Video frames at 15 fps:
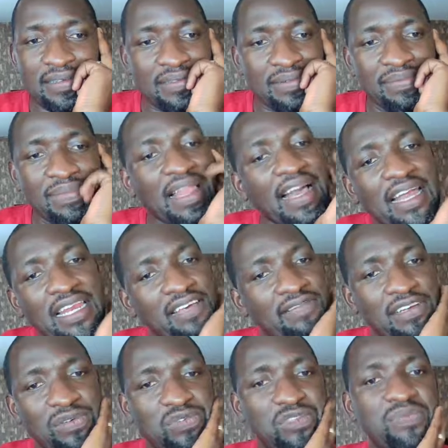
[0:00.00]
black can never
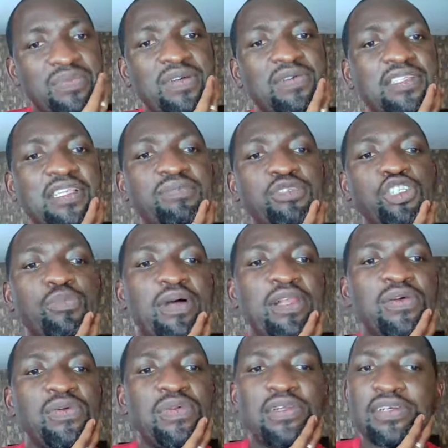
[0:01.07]
lose because the bishop
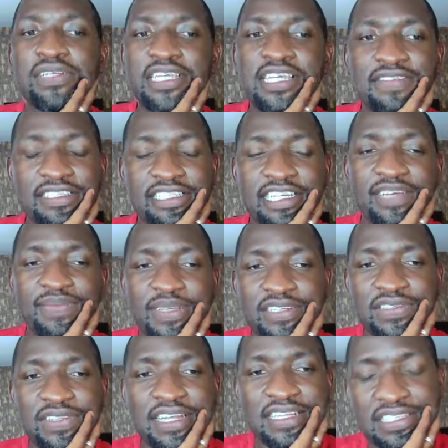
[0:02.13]
alone will not give a checkmate. So
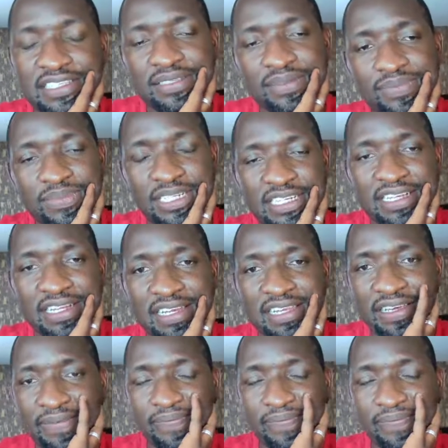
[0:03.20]
that's pretty clear.